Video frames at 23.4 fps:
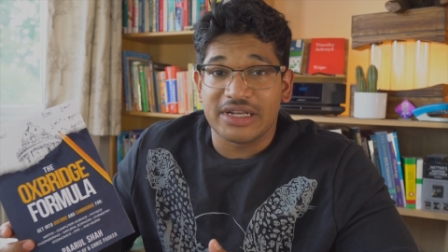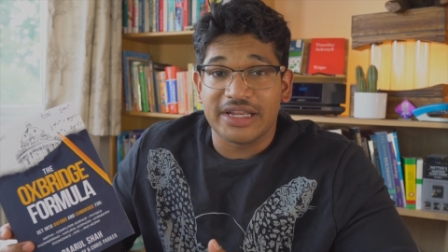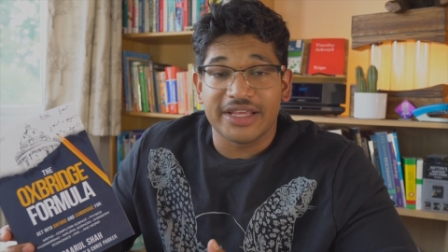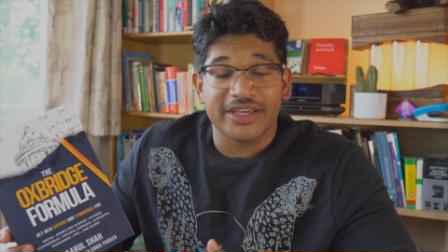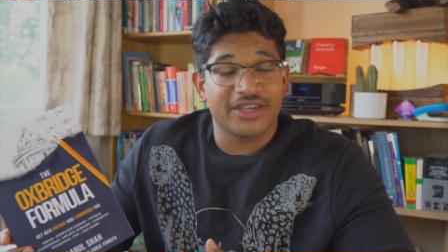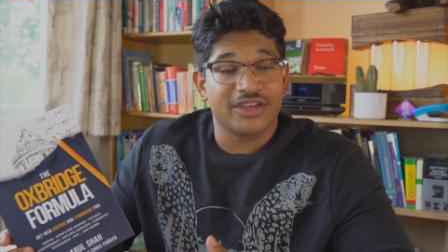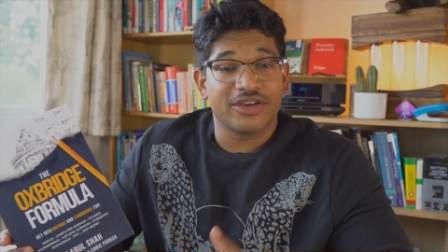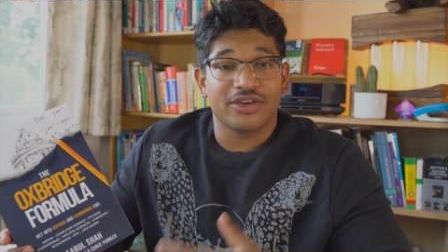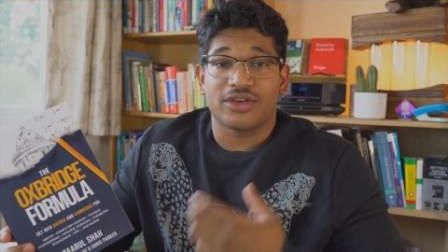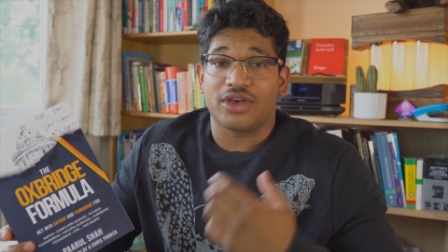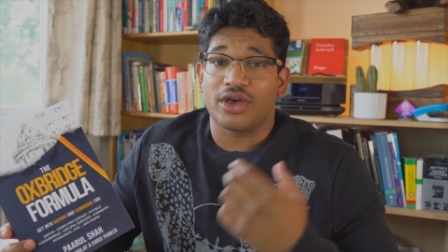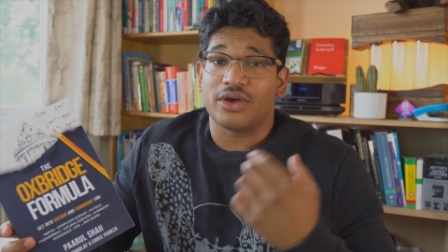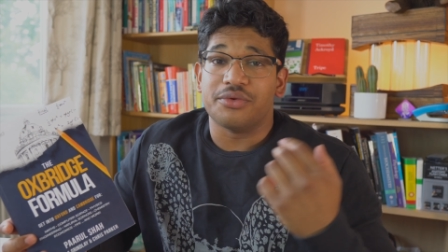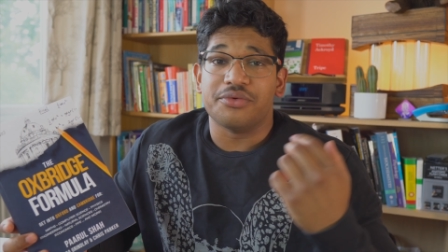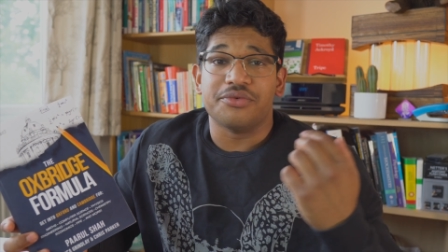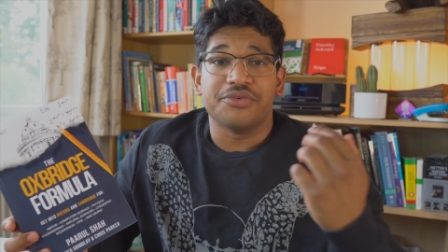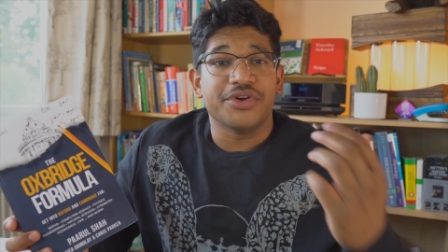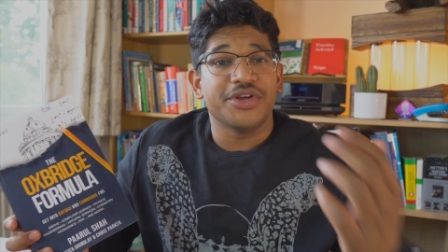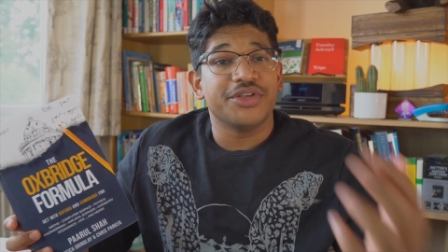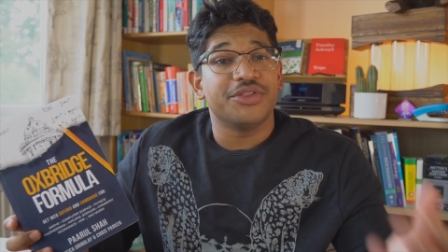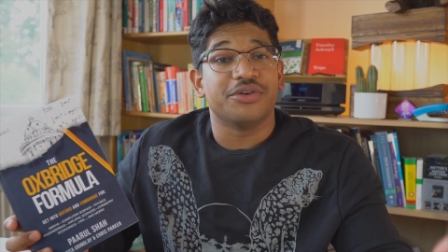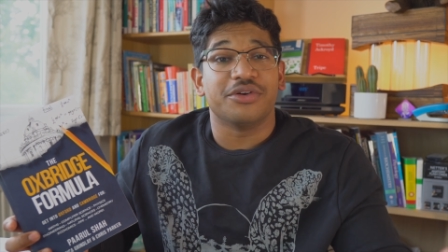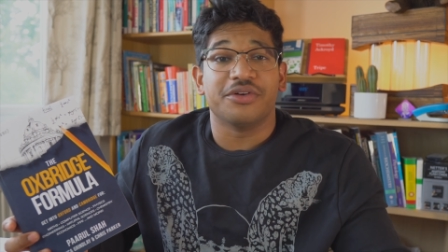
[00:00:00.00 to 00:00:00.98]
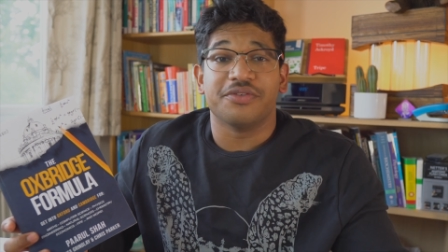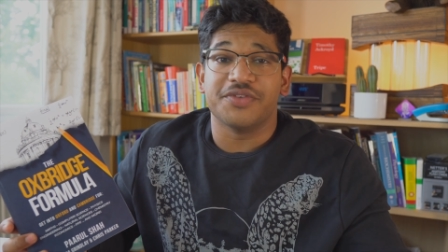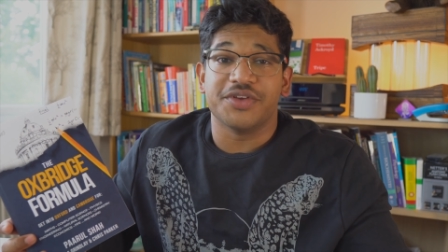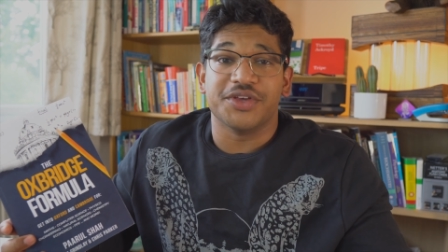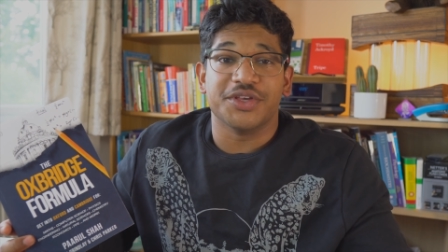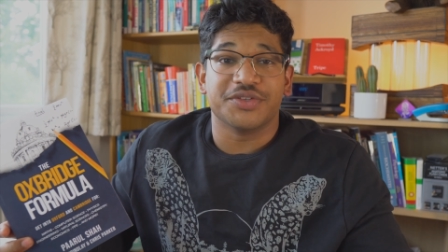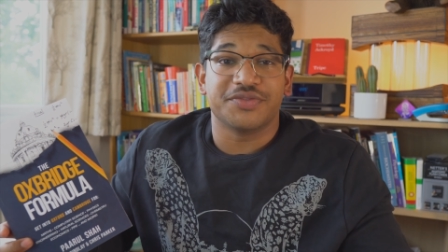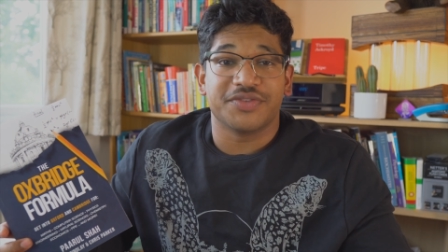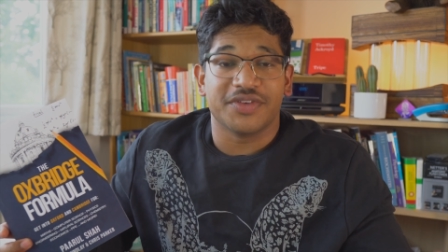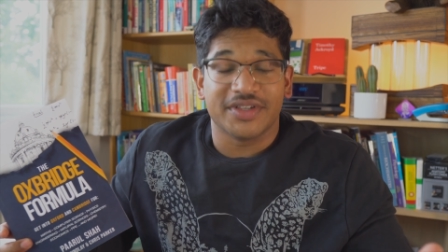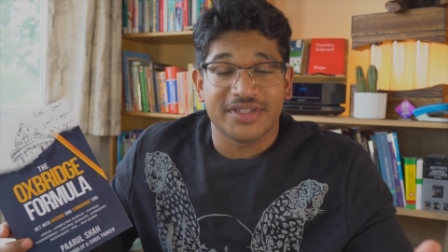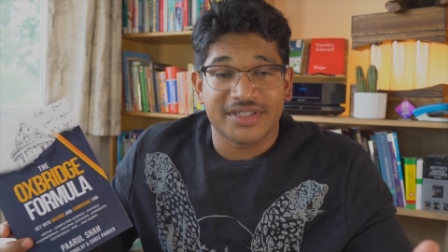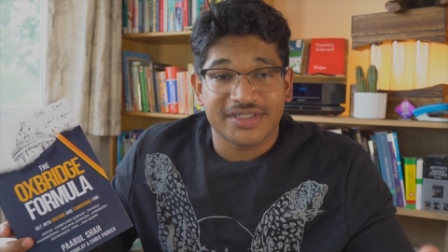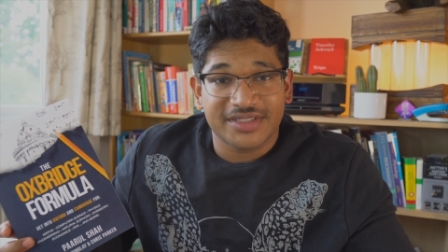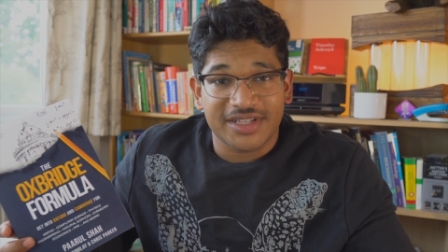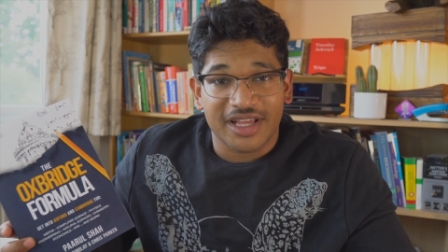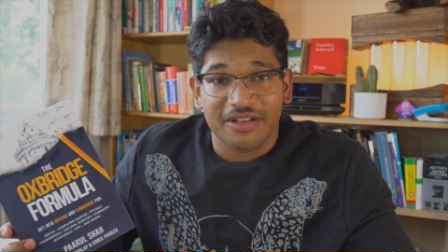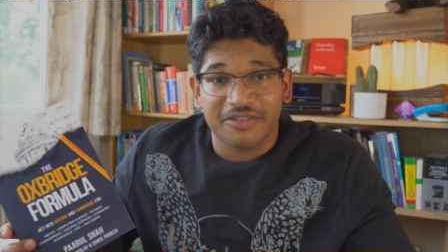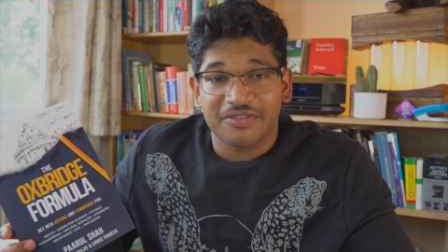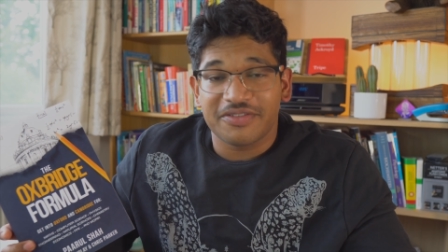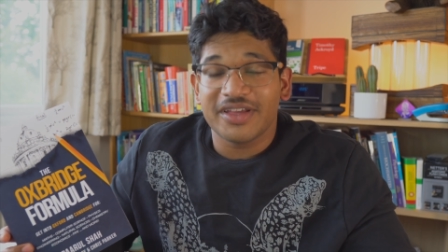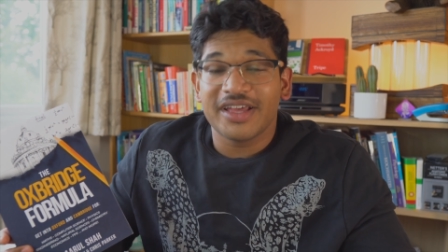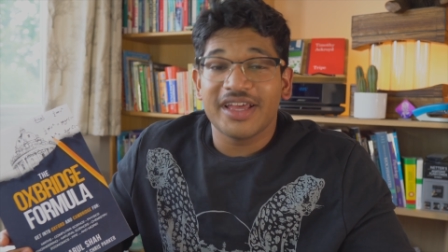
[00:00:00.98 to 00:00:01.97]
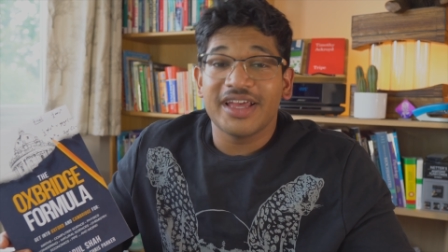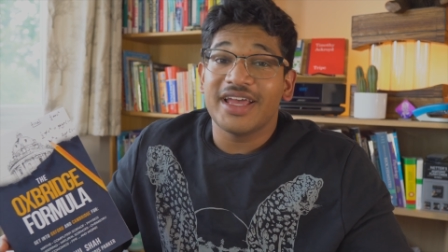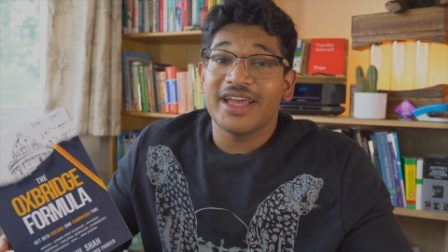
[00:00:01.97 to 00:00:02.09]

link. Go and read the reviews for yourself,